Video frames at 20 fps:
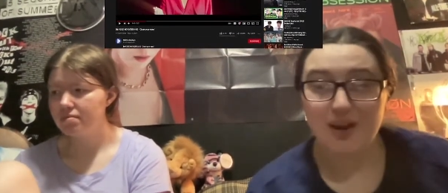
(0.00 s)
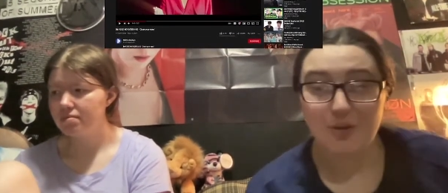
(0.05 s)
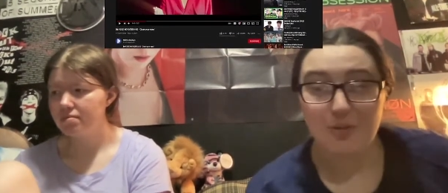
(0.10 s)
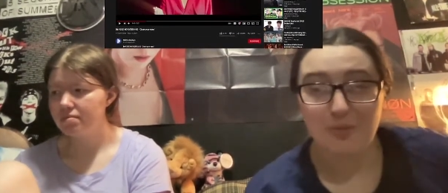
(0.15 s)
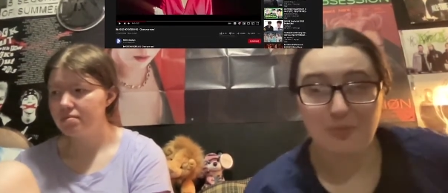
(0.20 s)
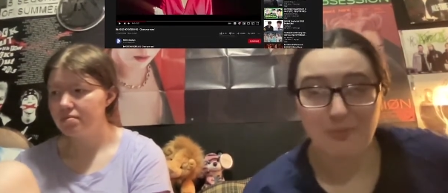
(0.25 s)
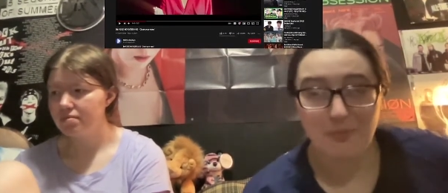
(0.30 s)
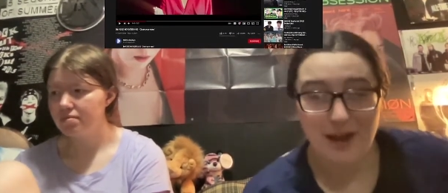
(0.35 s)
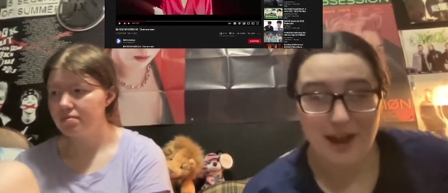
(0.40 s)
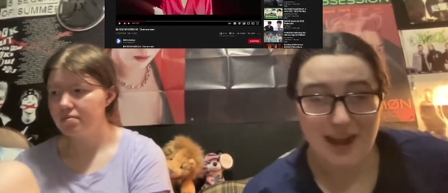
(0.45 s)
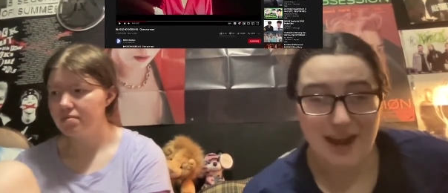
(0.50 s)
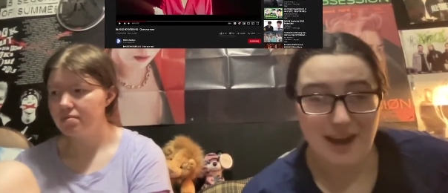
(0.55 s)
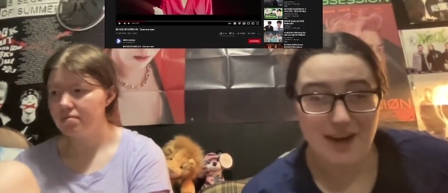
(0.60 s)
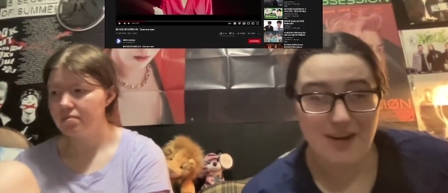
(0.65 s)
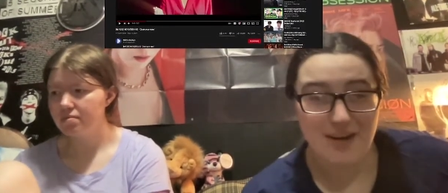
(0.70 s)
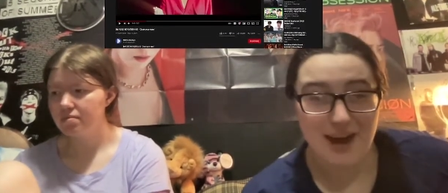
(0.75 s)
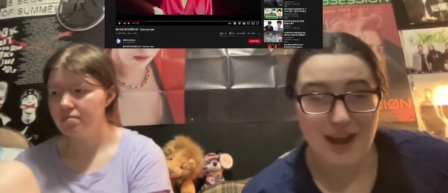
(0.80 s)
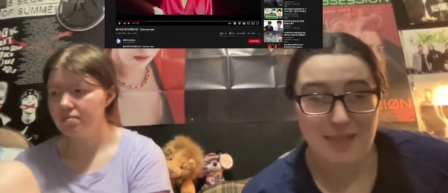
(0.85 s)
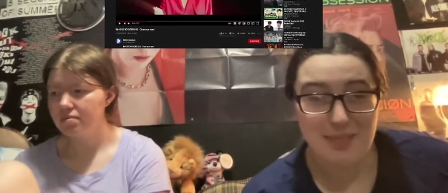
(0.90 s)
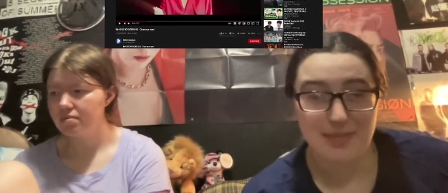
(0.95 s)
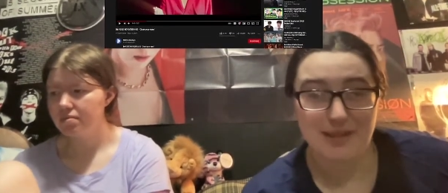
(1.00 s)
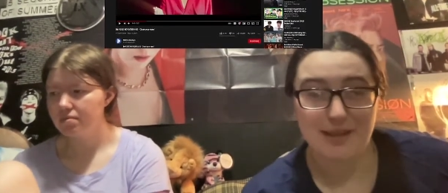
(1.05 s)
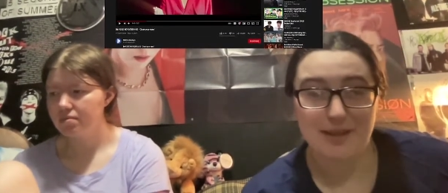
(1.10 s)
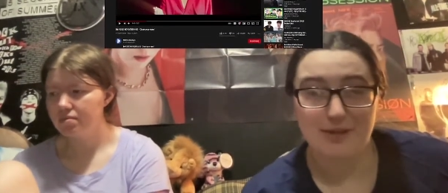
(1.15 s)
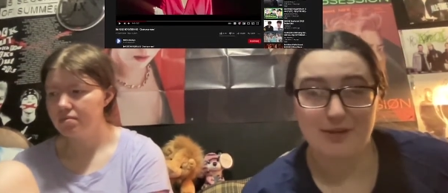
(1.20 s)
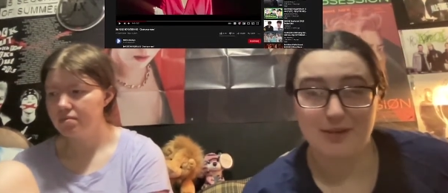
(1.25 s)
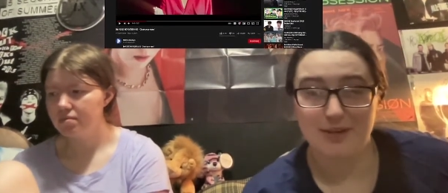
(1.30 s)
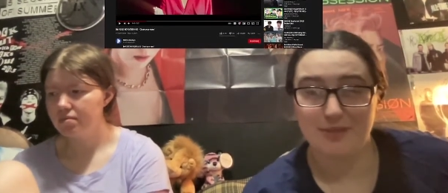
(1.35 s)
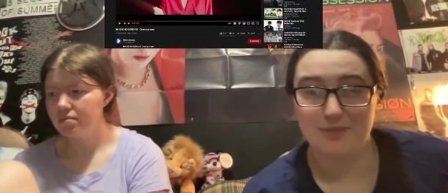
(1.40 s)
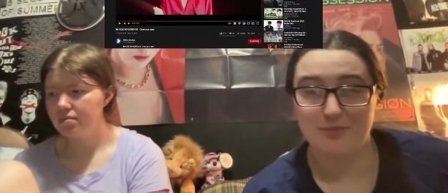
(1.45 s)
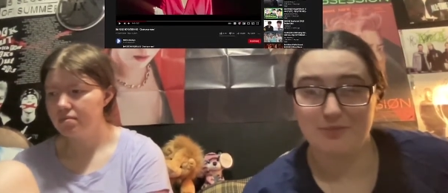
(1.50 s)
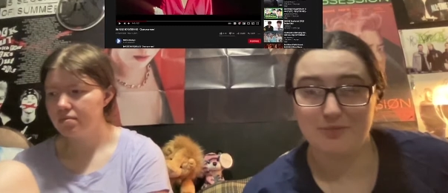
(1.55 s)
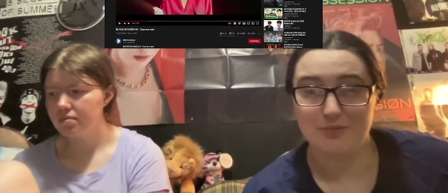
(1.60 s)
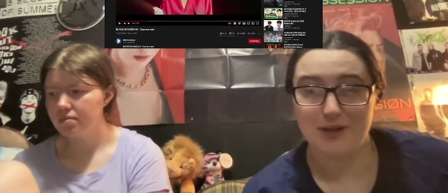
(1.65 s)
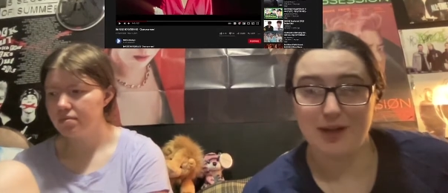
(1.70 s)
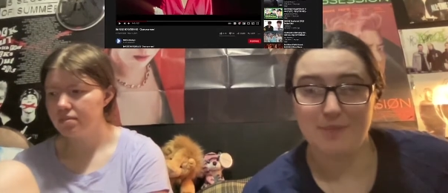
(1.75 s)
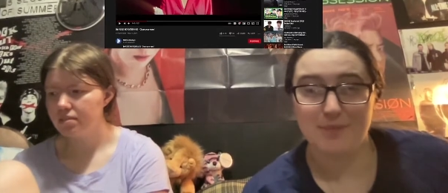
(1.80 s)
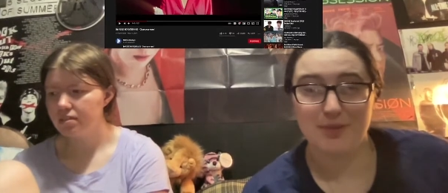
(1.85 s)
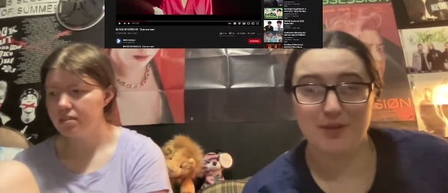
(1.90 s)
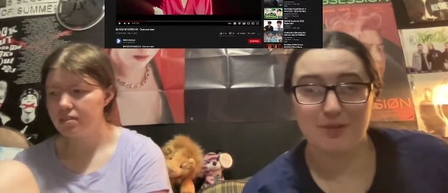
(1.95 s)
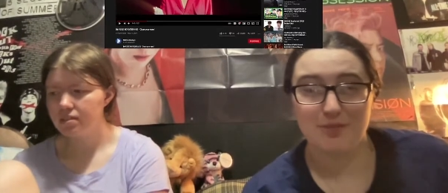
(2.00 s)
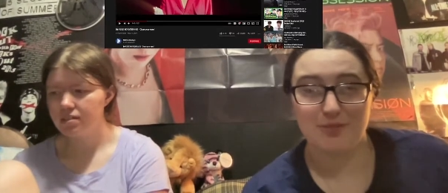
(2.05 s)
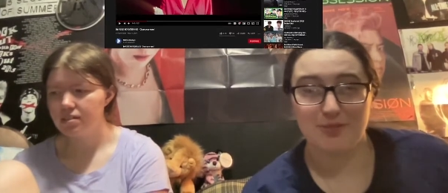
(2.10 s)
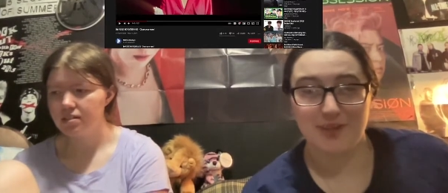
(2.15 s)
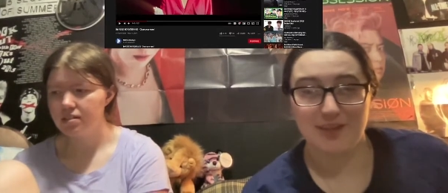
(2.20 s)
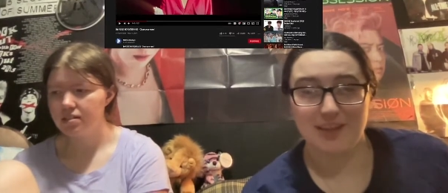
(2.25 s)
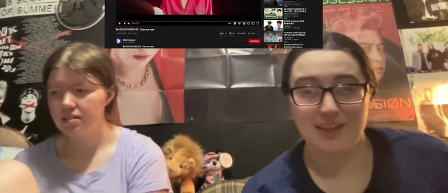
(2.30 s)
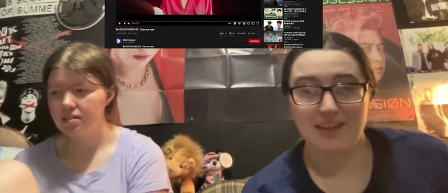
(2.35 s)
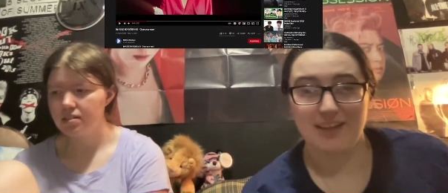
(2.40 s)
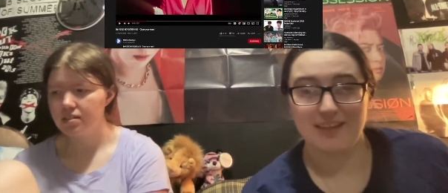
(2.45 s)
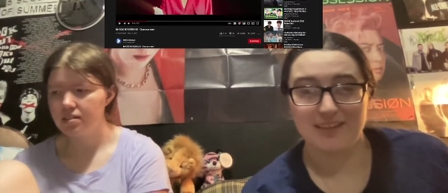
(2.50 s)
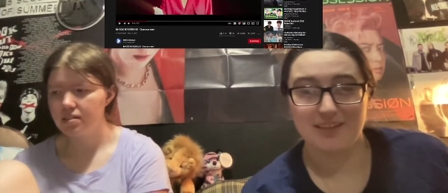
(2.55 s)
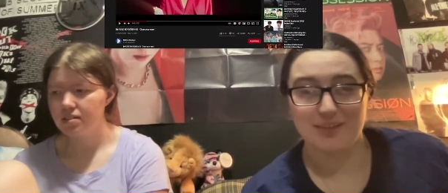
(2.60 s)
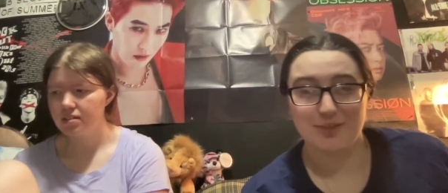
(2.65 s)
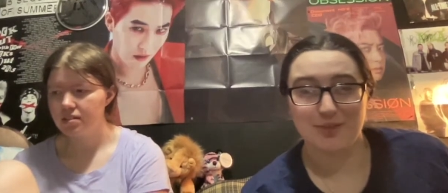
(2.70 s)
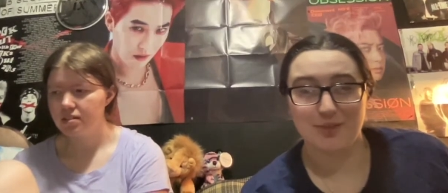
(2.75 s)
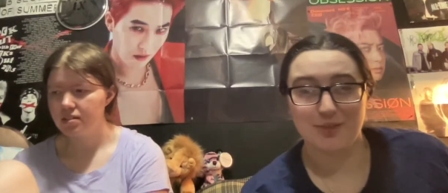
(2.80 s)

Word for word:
Speaker 1: Wow, I think I'm gonna really like this